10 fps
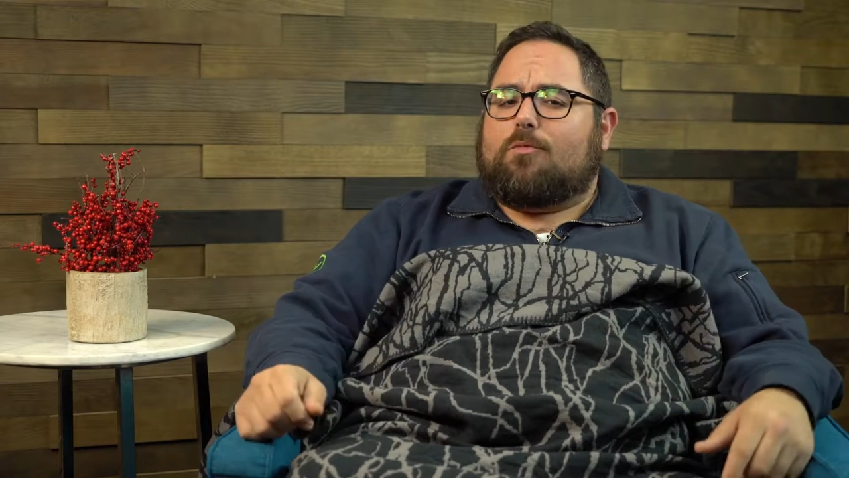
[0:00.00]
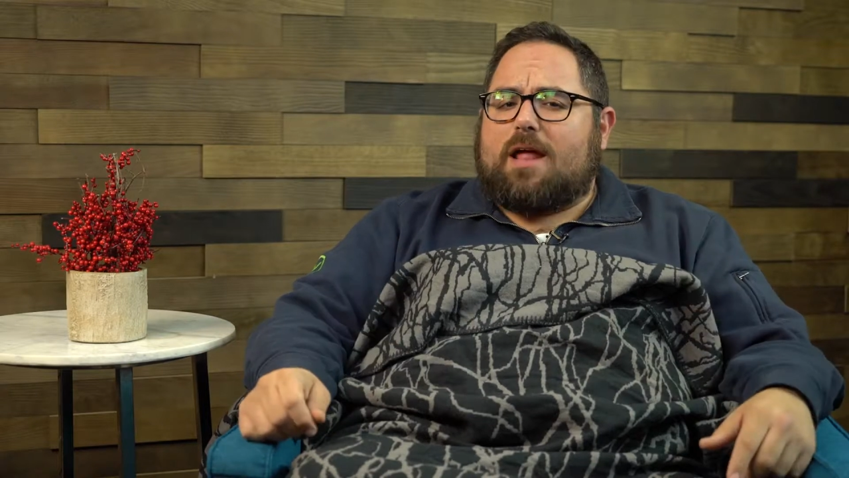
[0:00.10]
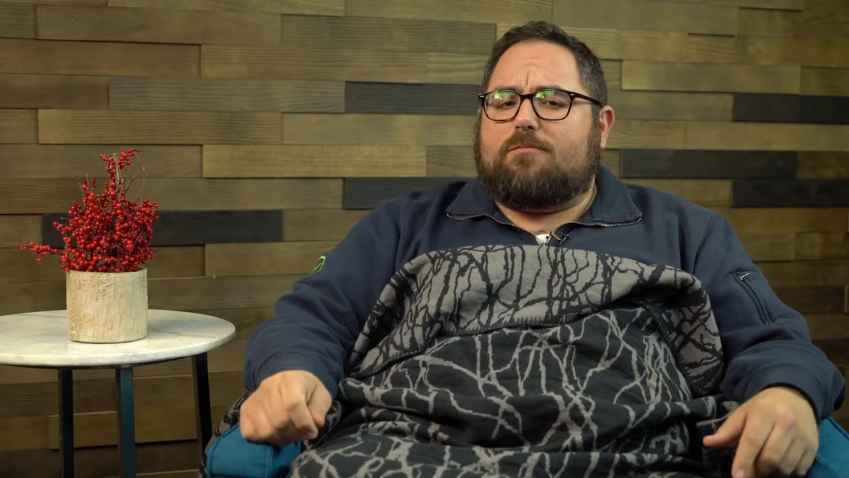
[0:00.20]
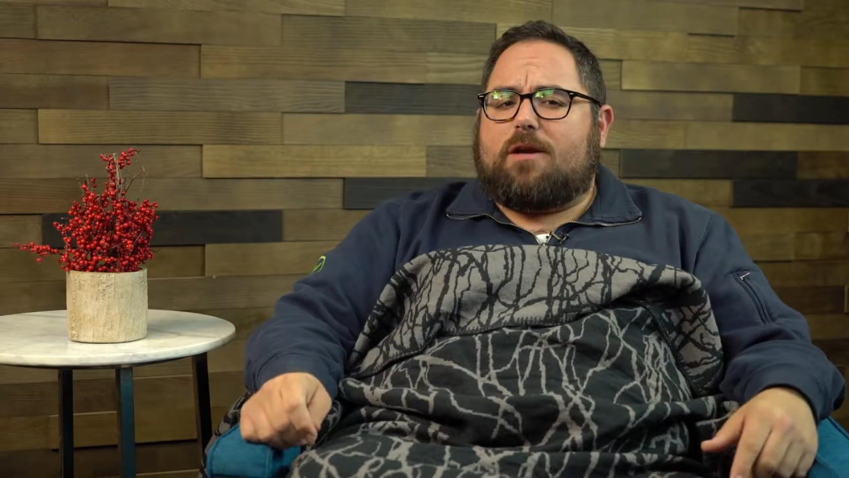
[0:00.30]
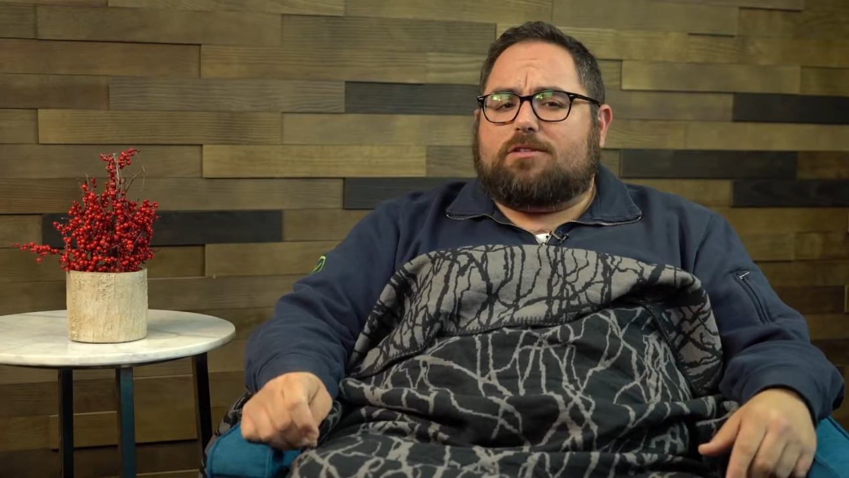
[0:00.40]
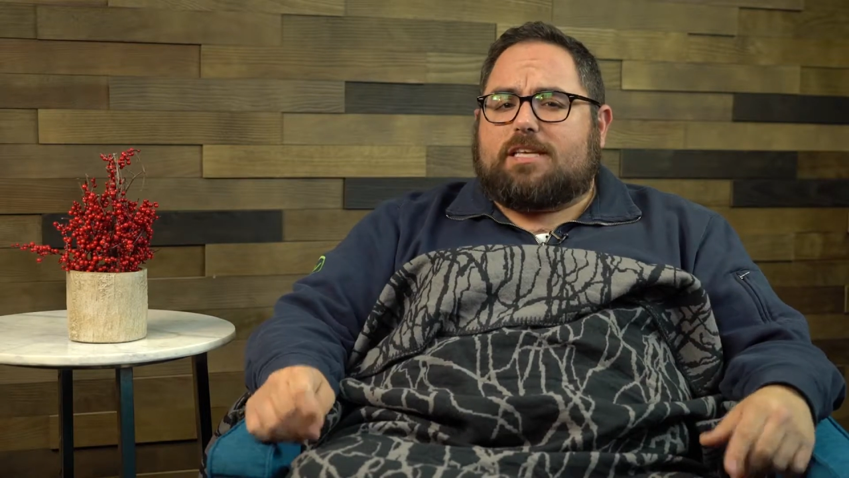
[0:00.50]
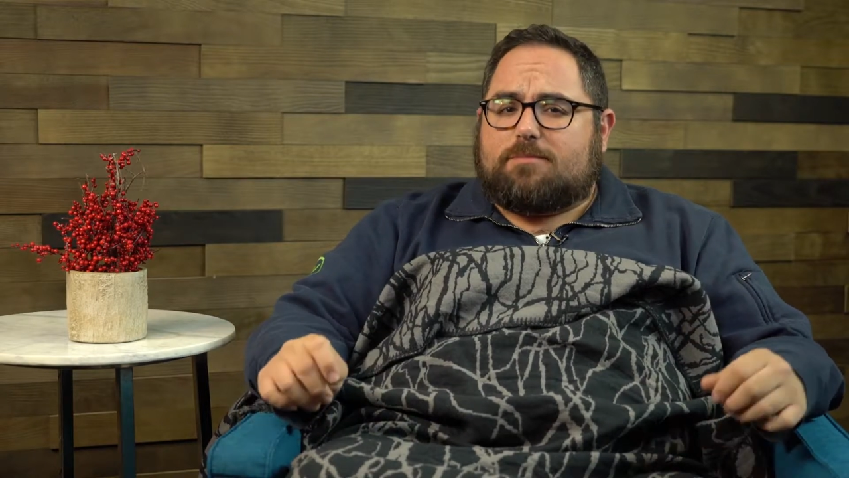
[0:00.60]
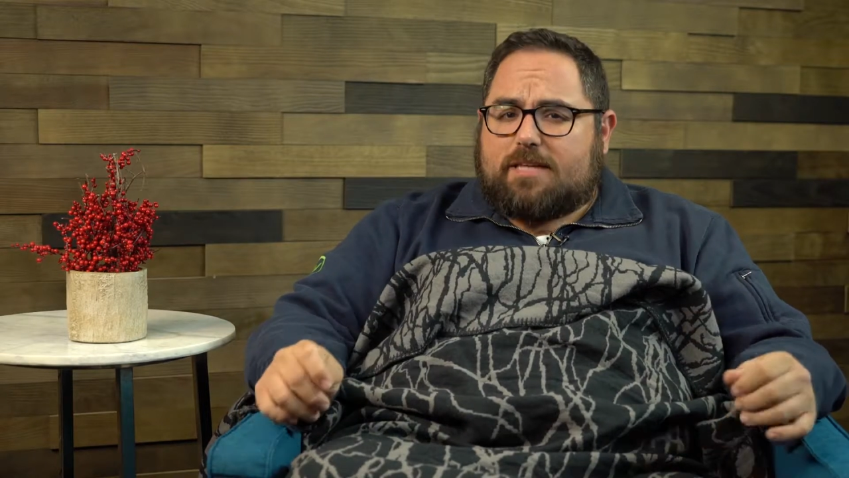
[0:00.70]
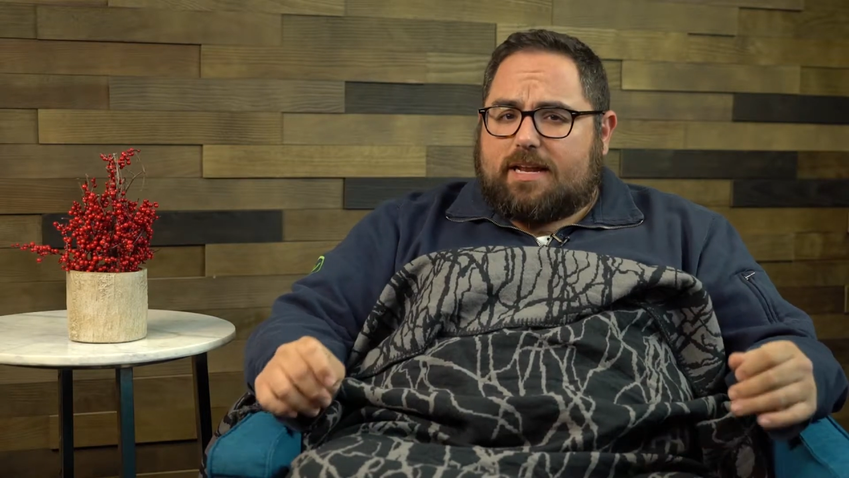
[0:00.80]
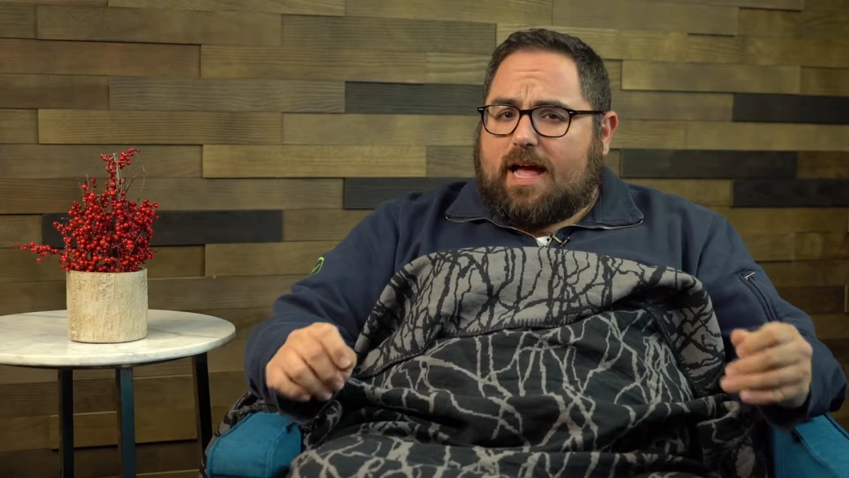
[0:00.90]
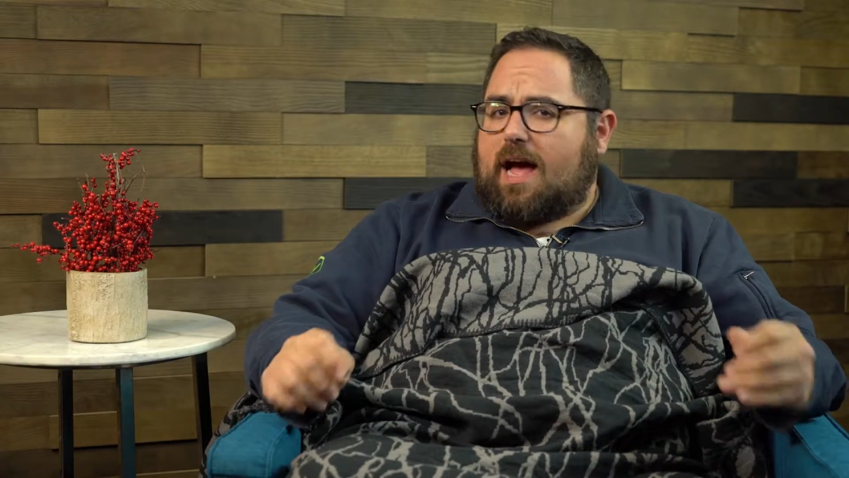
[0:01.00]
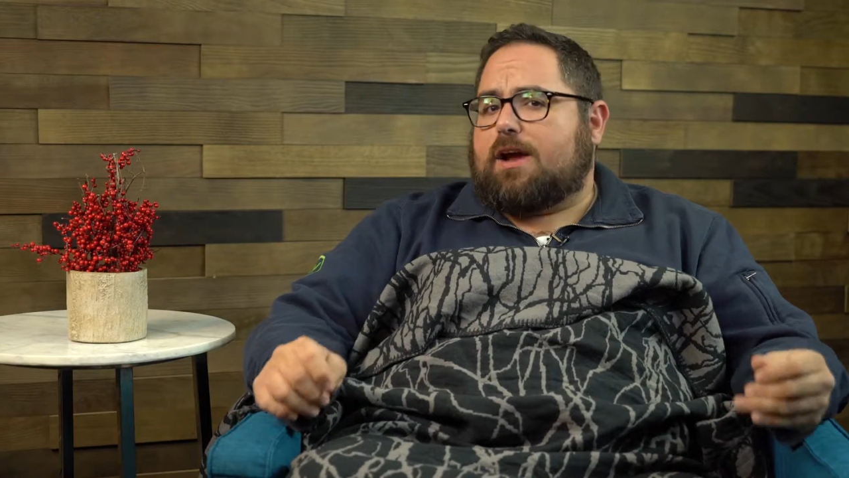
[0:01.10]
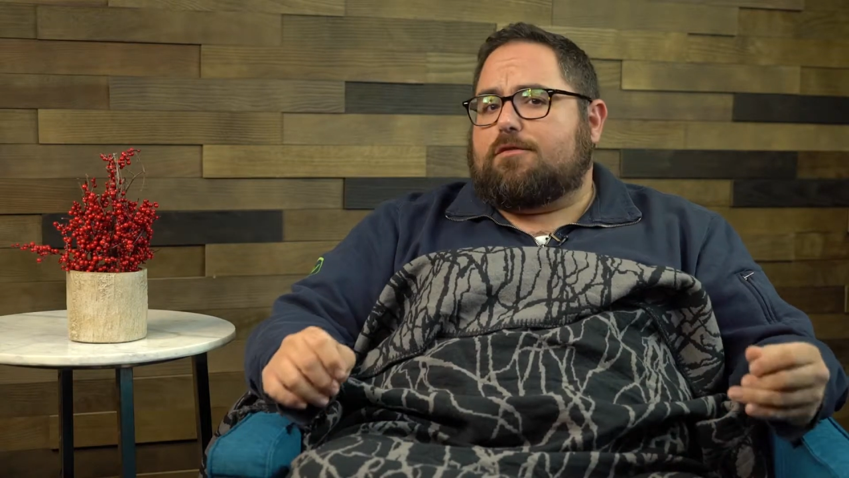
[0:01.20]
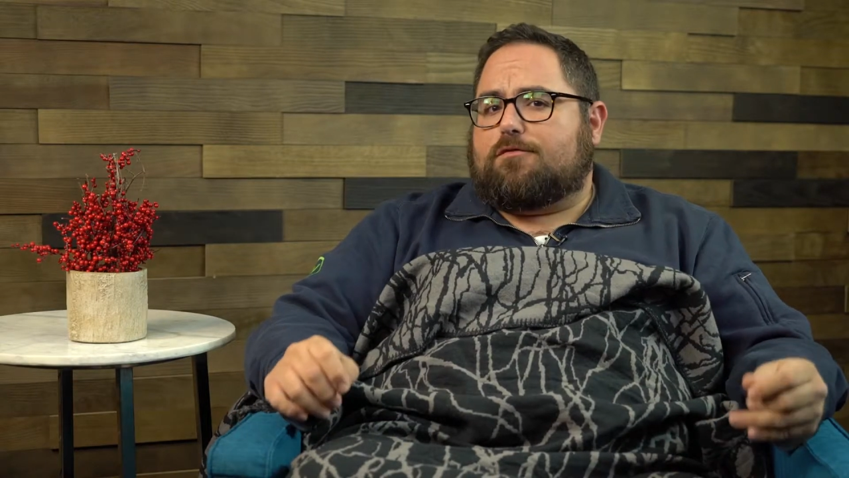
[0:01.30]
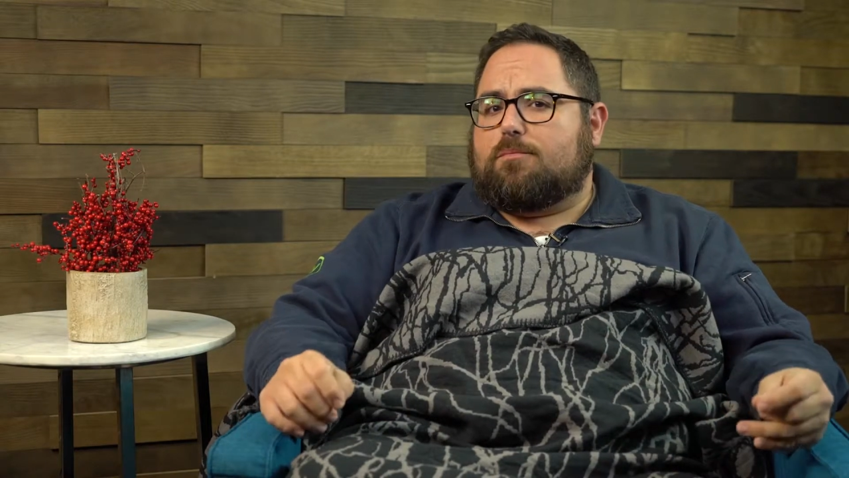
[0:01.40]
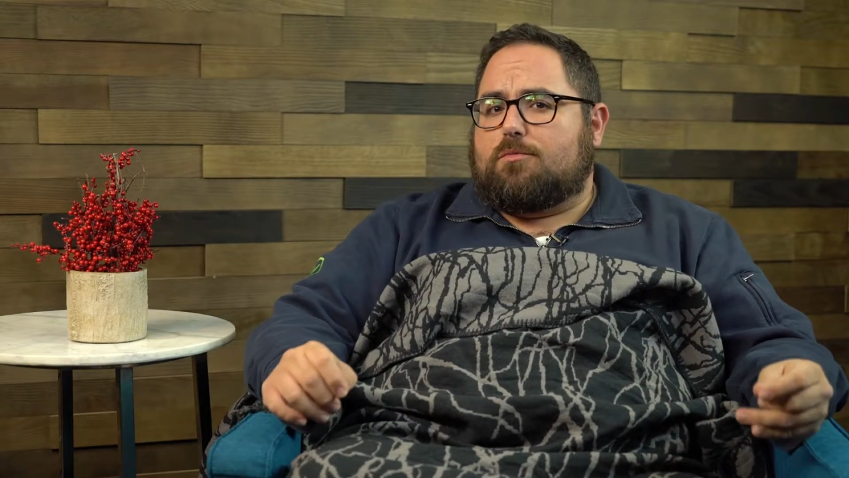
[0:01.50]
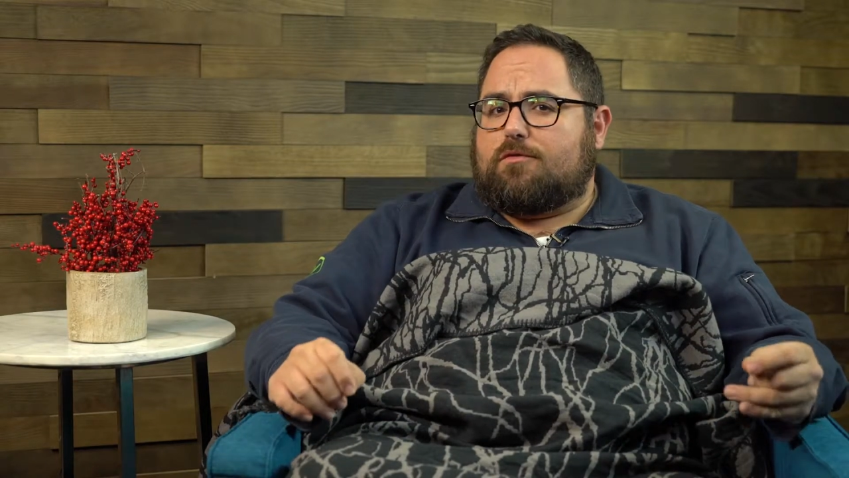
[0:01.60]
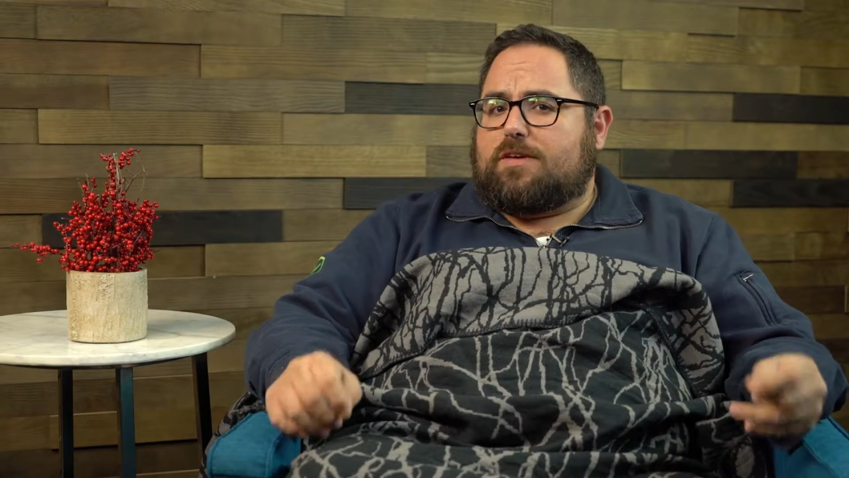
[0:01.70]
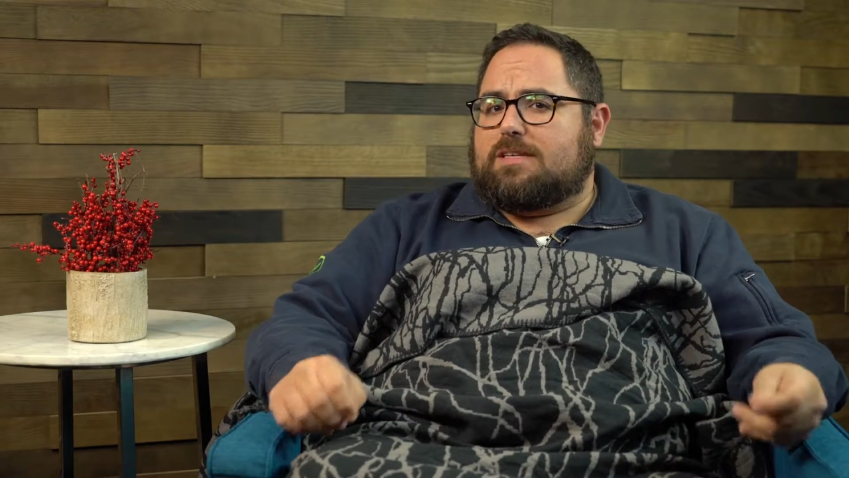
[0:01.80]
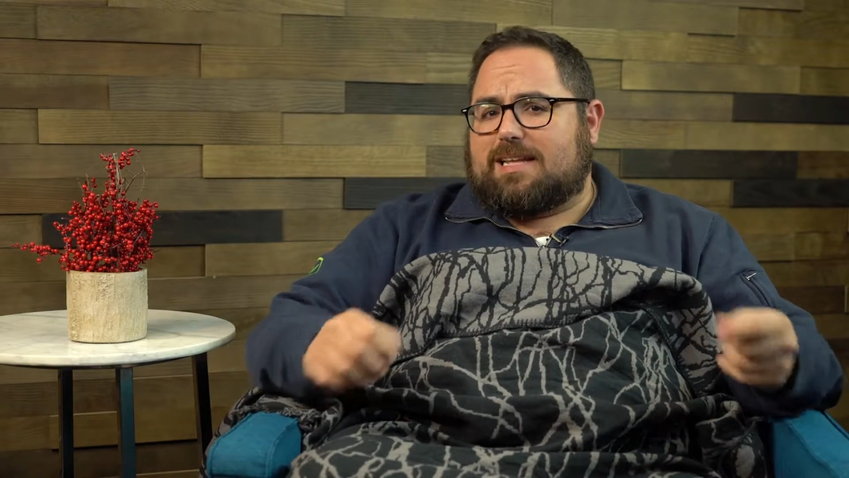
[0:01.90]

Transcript: Ryan Reynolds keeps getting hired for movies